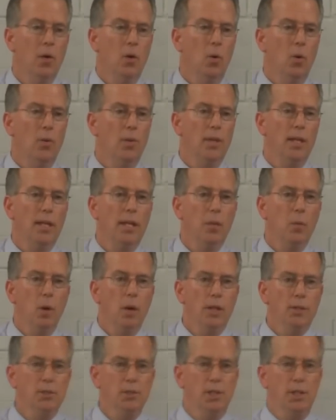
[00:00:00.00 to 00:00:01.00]
or that He
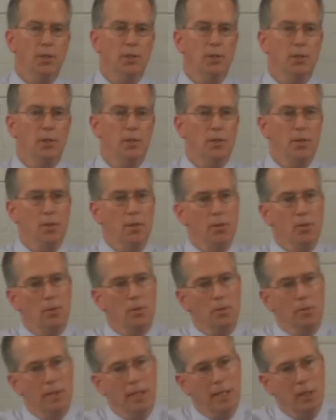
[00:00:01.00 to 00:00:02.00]
wants us
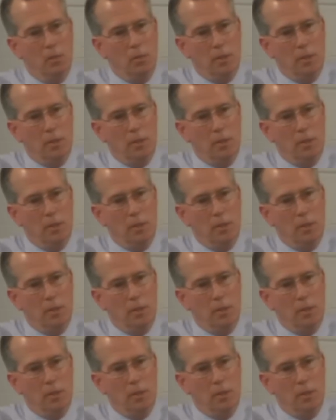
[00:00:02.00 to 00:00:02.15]
to you know,